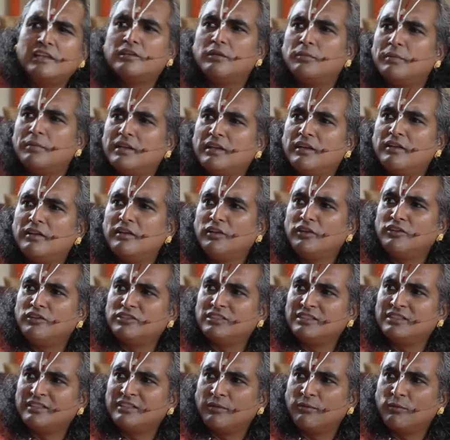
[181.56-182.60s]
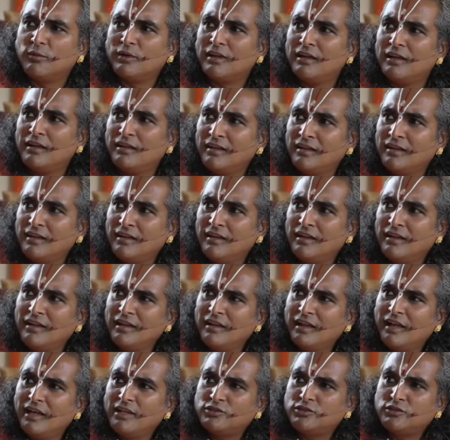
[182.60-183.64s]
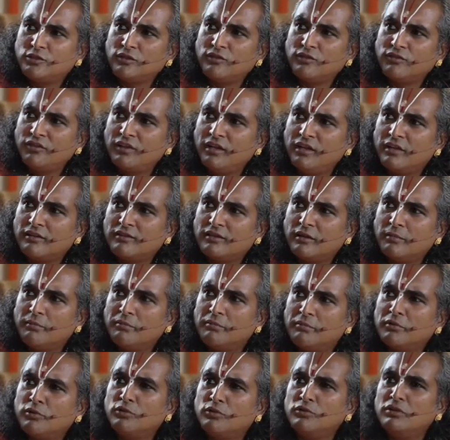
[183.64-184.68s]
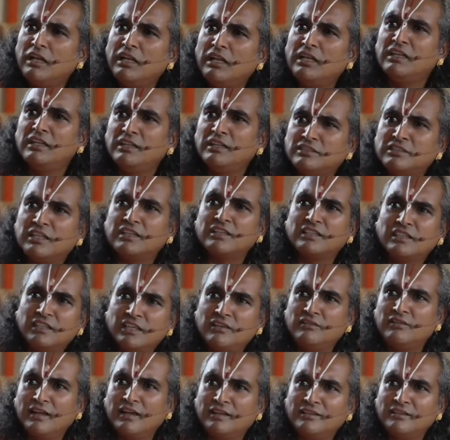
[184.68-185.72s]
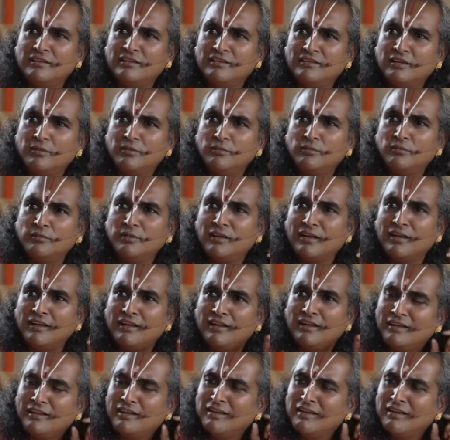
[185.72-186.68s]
bit energy somewhere. I should feel some kundalini shakti rising somewhere,